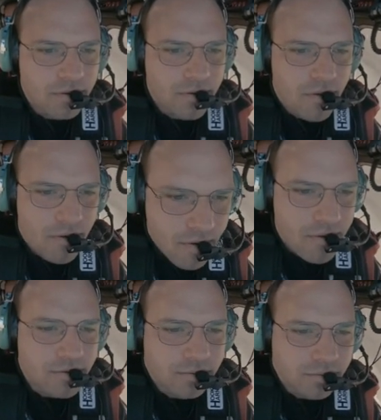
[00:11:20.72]
Center 5,
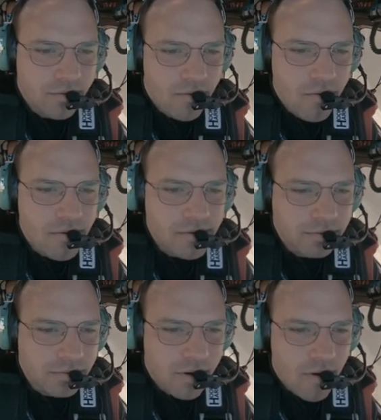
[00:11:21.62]
left downwind, Alpha,
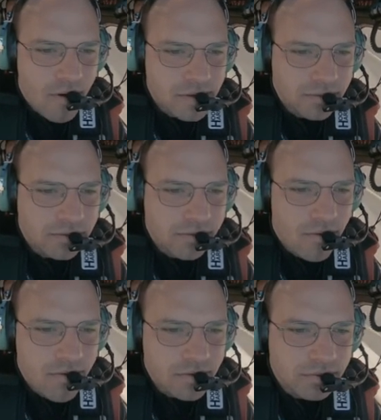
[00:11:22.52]
Cedar.
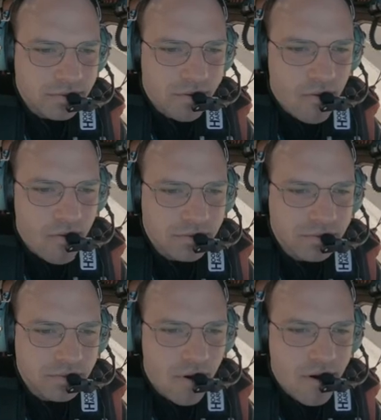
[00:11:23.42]
Air
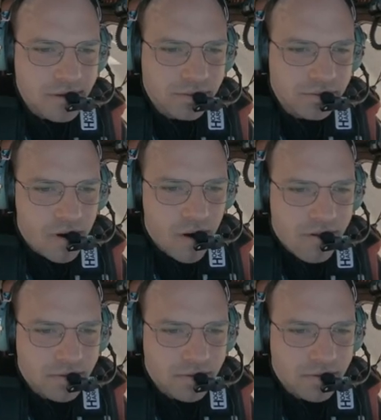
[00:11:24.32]
traffic, keybird 10, 3